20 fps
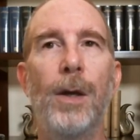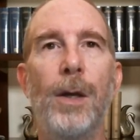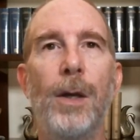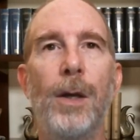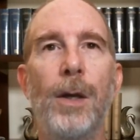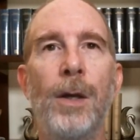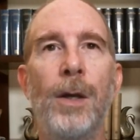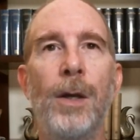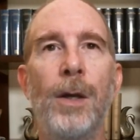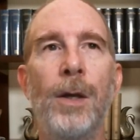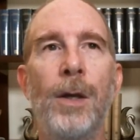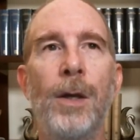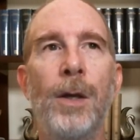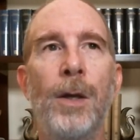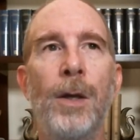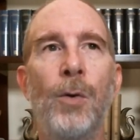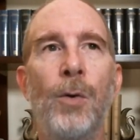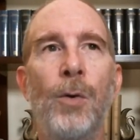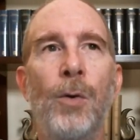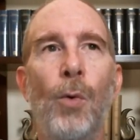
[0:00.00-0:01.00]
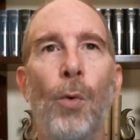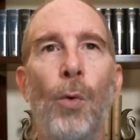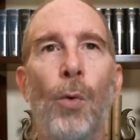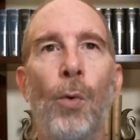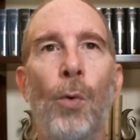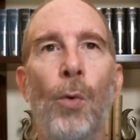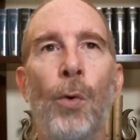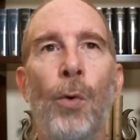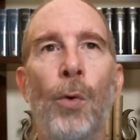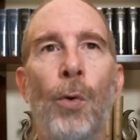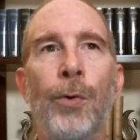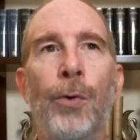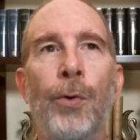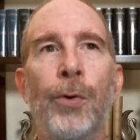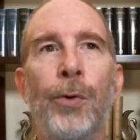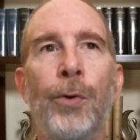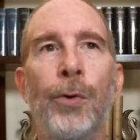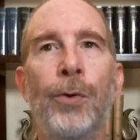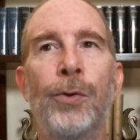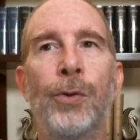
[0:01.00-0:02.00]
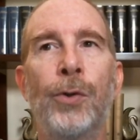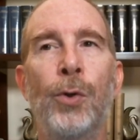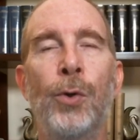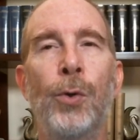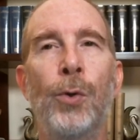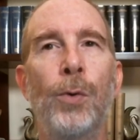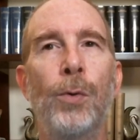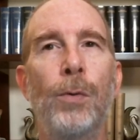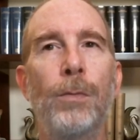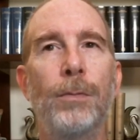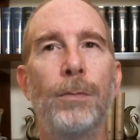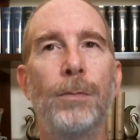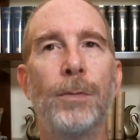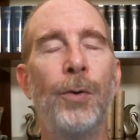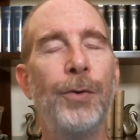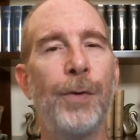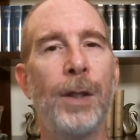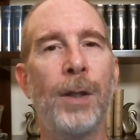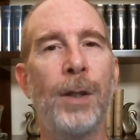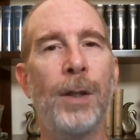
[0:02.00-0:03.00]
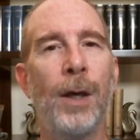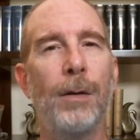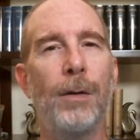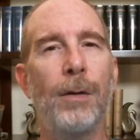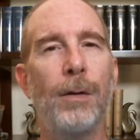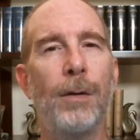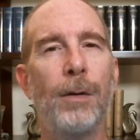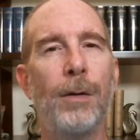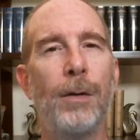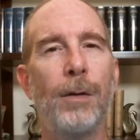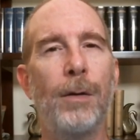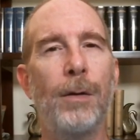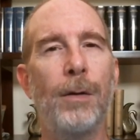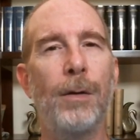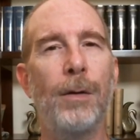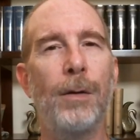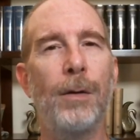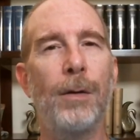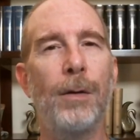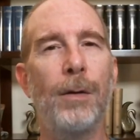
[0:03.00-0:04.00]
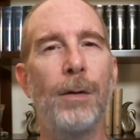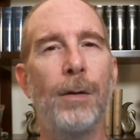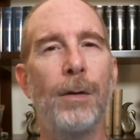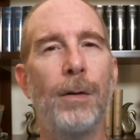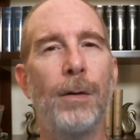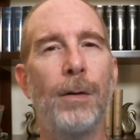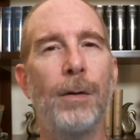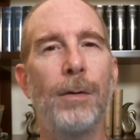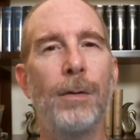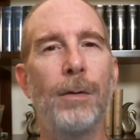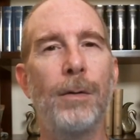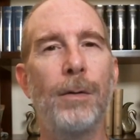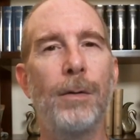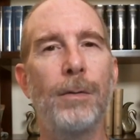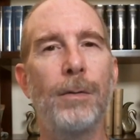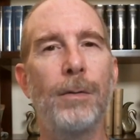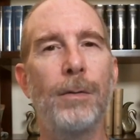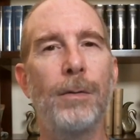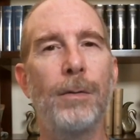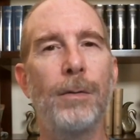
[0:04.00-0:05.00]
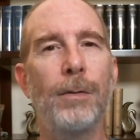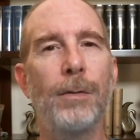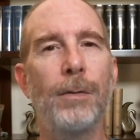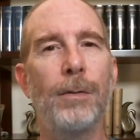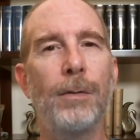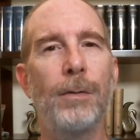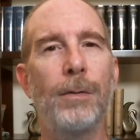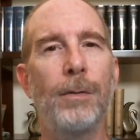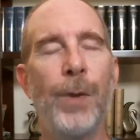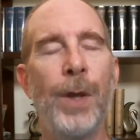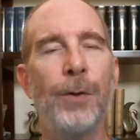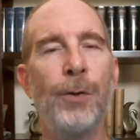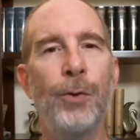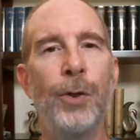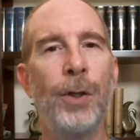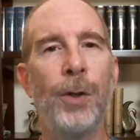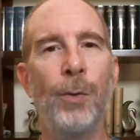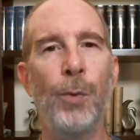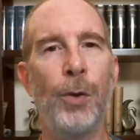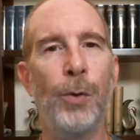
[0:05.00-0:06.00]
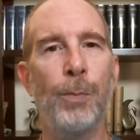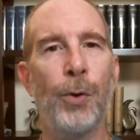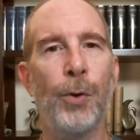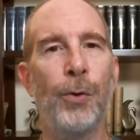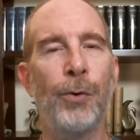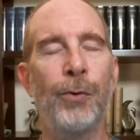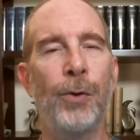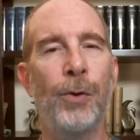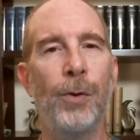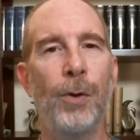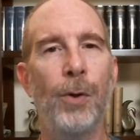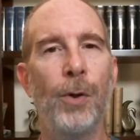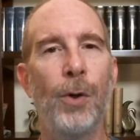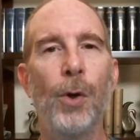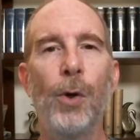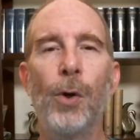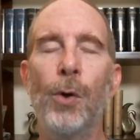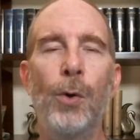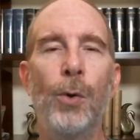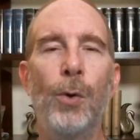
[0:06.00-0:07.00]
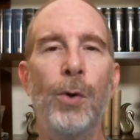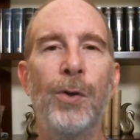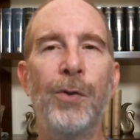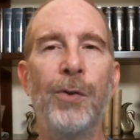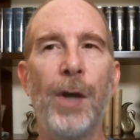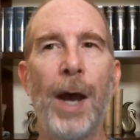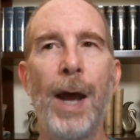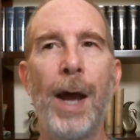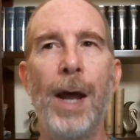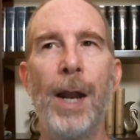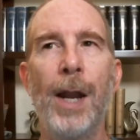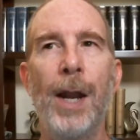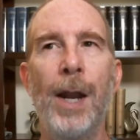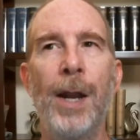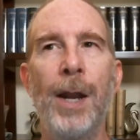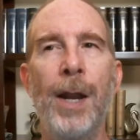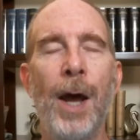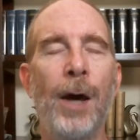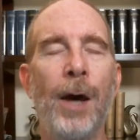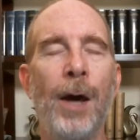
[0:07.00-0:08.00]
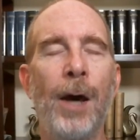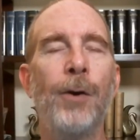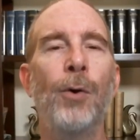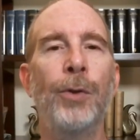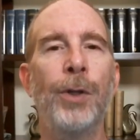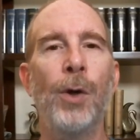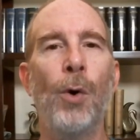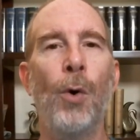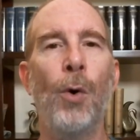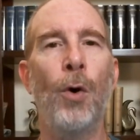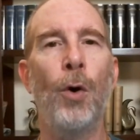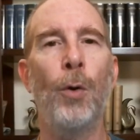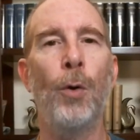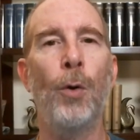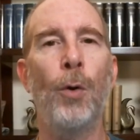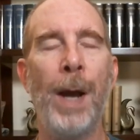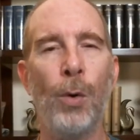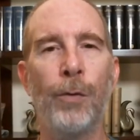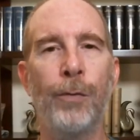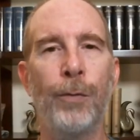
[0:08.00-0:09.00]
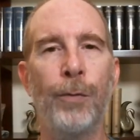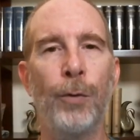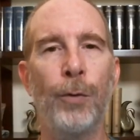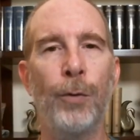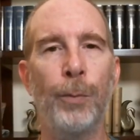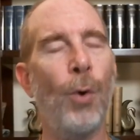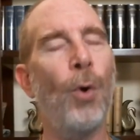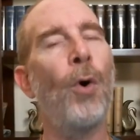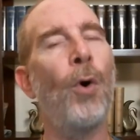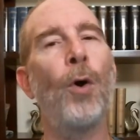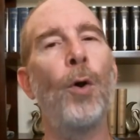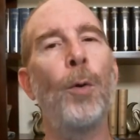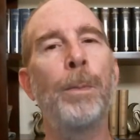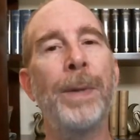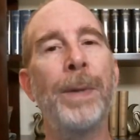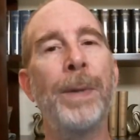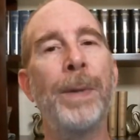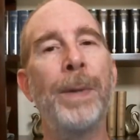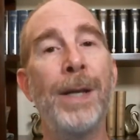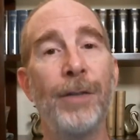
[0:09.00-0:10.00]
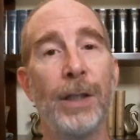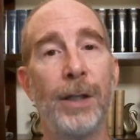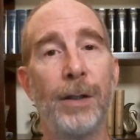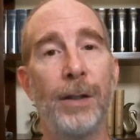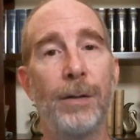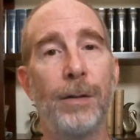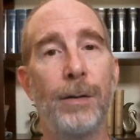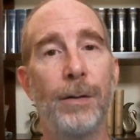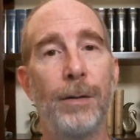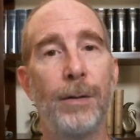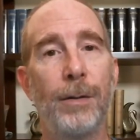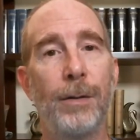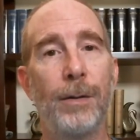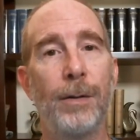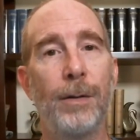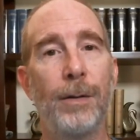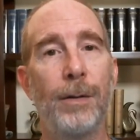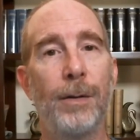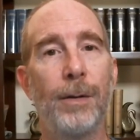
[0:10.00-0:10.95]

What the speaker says: in order to cultivate that confidence that you're dealing with a person who is not only all-powerful, but all-benevolent.